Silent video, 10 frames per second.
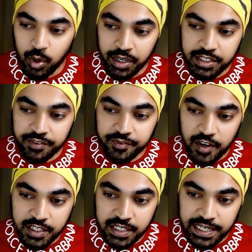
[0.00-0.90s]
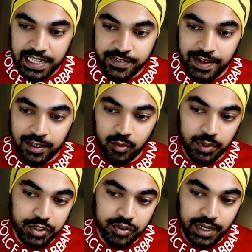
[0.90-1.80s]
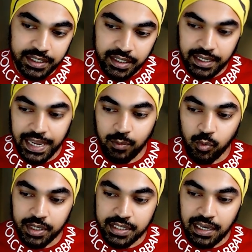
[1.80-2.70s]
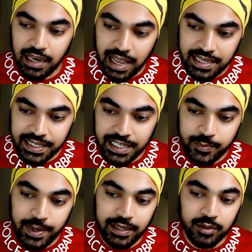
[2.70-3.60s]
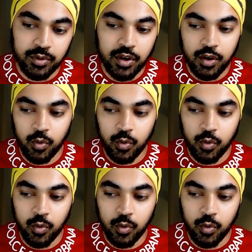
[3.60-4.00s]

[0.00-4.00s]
what is the first sales value, which is right here, and what is the last sales value,